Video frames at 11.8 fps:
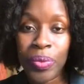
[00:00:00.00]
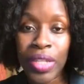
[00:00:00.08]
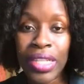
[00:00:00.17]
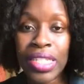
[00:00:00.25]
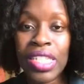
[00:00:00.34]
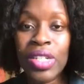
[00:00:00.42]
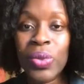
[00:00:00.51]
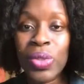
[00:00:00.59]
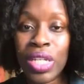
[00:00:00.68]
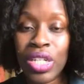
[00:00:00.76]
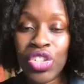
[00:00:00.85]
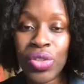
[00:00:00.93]
And this includes
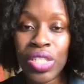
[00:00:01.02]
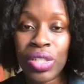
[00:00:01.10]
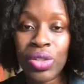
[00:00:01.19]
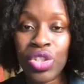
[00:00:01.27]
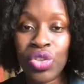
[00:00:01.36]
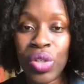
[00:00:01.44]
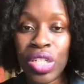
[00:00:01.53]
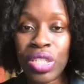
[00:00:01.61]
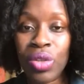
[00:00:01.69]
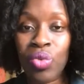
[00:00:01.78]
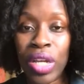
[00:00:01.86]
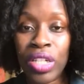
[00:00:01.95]
countries under strict
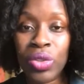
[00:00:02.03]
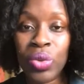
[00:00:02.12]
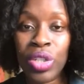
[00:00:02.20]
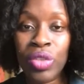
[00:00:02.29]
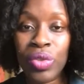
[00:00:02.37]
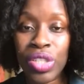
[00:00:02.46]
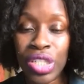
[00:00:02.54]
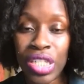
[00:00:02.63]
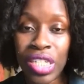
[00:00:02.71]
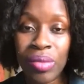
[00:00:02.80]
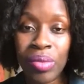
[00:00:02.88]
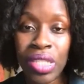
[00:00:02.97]
regulatory
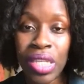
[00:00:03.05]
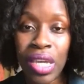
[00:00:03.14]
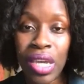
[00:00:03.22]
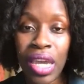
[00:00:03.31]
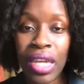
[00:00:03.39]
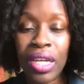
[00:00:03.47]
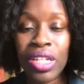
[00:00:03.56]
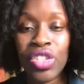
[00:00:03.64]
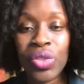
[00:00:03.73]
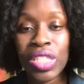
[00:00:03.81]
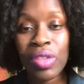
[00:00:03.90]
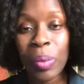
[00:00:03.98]
regimes and
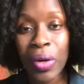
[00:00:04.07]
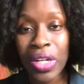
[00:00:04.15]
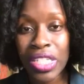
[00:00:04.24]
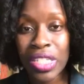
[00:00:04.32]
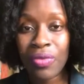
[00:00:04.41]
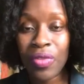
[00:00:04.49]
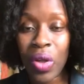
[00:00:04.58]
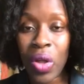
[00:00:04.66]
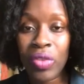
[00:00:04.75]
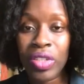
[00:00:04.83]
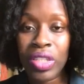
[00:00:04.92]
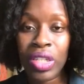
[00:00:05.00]
countries of the parties
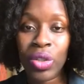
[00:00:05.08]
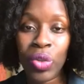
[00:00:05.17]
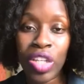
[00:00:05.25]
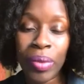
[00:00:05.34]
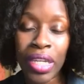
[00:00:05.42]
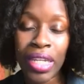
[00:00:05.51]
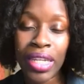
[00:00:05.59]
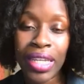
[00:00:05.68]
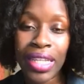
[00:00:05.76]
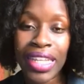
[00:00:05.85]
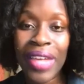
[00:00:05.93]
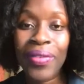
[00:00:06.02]
involved in the agreement
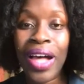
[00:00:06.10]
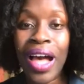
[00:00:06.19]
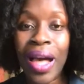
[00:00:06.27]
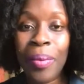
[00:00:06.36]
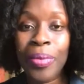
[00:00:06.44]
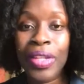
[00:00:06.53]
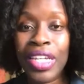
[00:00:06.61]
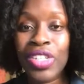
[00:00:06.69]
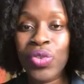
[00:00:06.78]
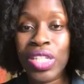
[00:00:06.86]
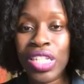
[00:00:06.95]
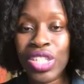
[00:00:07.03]
that have complex
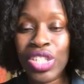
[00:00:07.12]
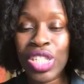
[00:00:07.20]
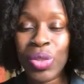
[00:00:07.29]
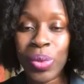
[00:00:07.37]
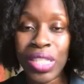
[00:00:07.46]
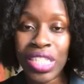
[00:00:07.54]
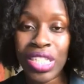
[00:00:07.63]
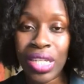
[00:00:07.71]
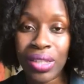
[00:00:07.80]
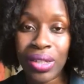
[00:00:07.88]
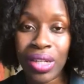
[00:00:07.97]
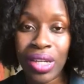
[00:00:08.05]
relationships with each
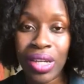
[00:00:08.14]
other.